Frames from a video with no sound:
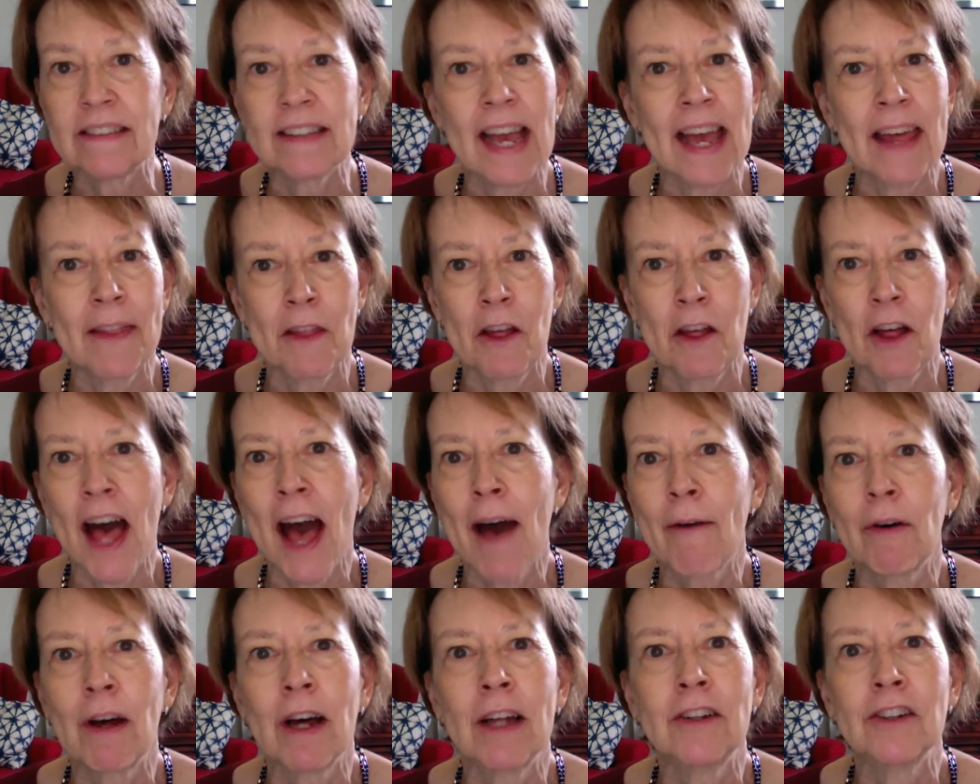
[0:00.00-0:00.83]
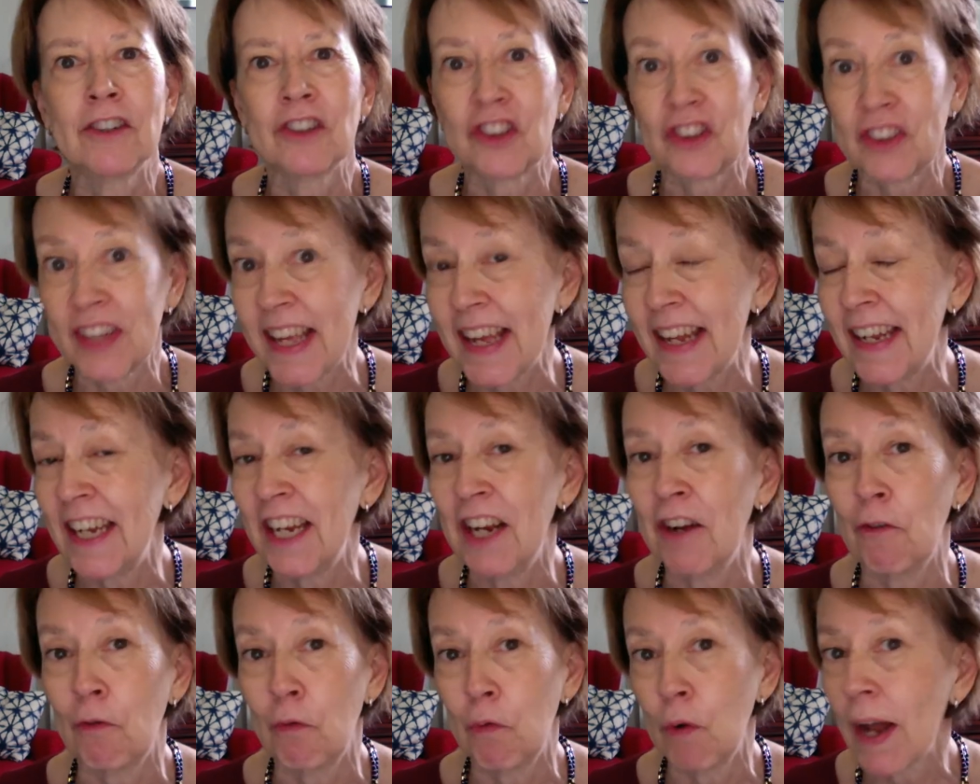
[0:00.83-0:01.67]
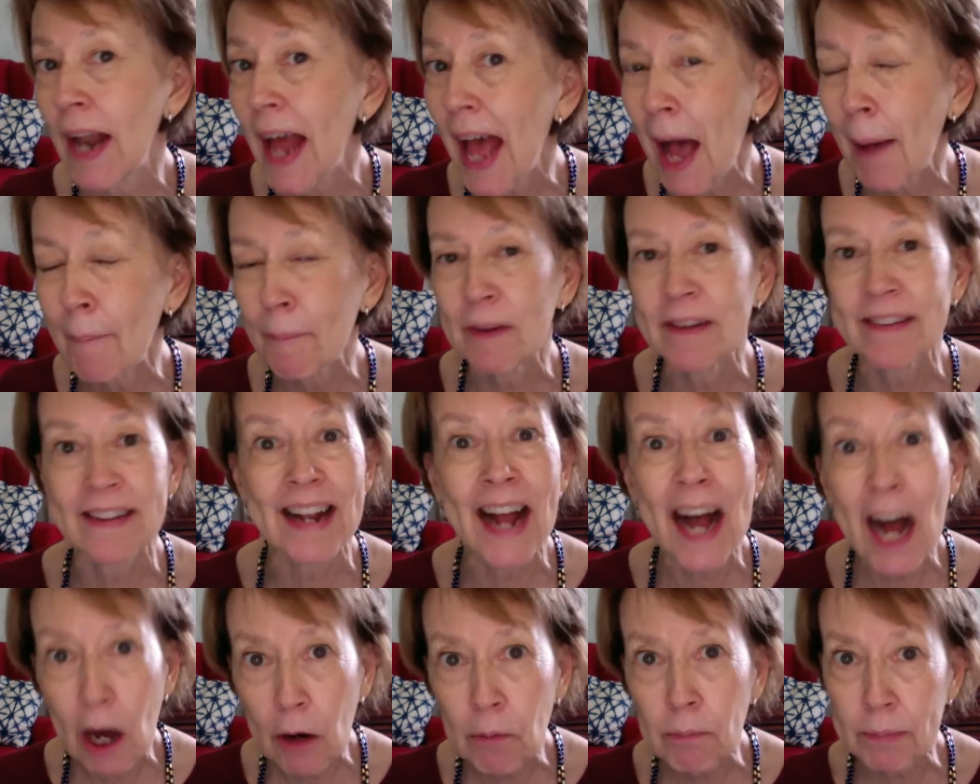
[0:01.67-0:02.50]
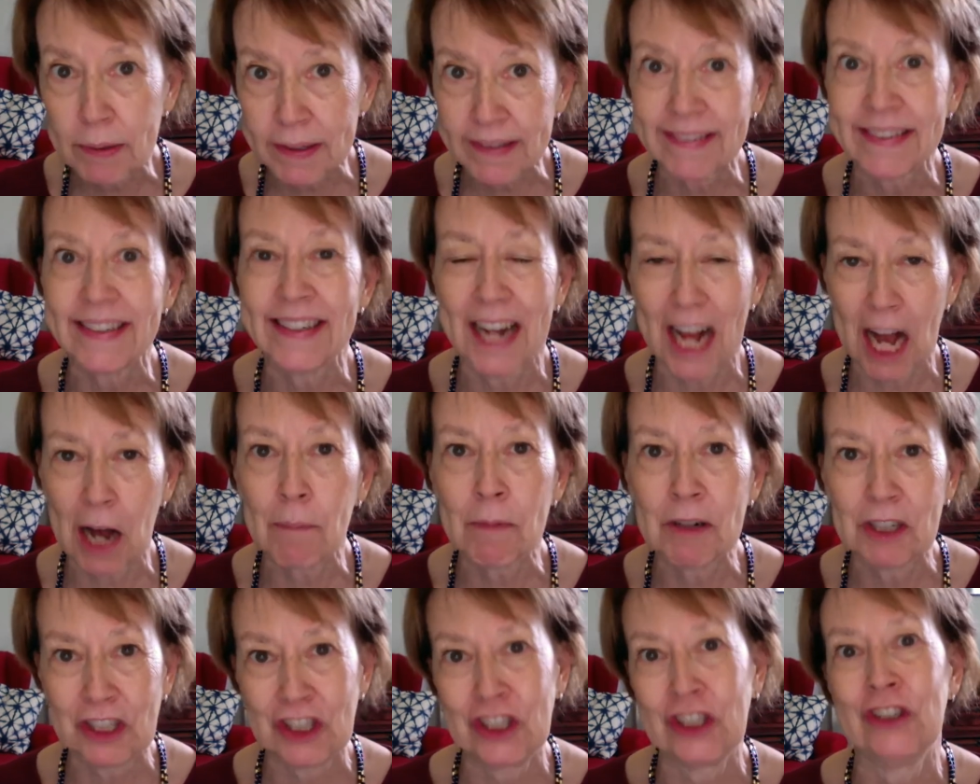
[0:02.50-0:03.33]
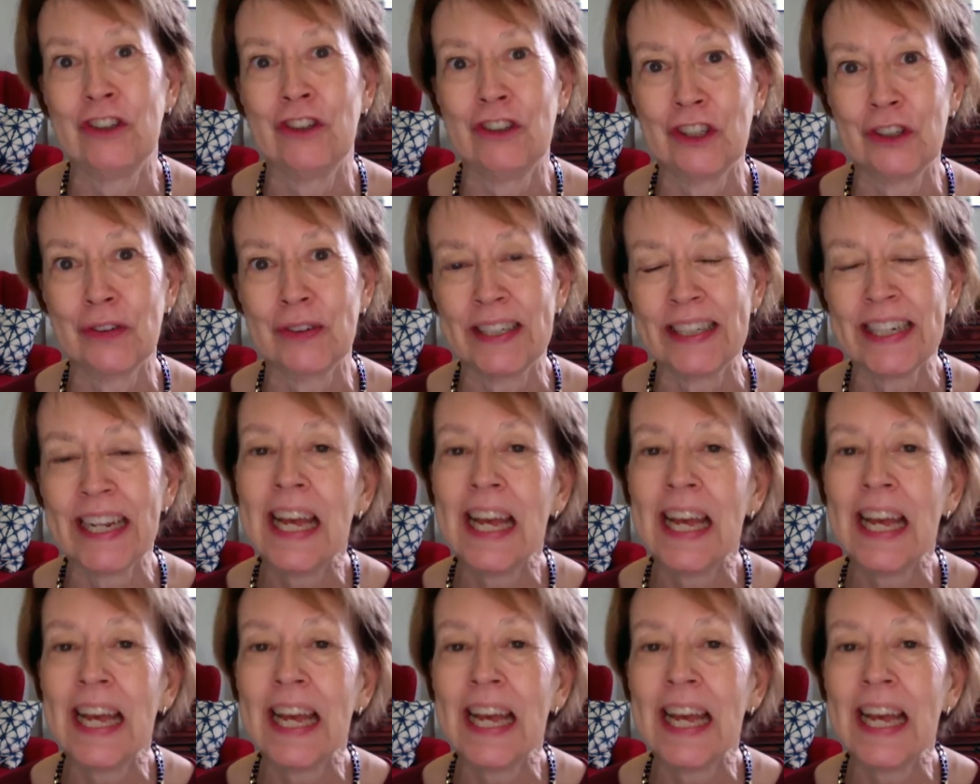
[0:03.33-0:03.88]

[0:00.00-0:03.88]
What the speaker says: and they'll have an understanding of what happens and how busy and how much you're doing.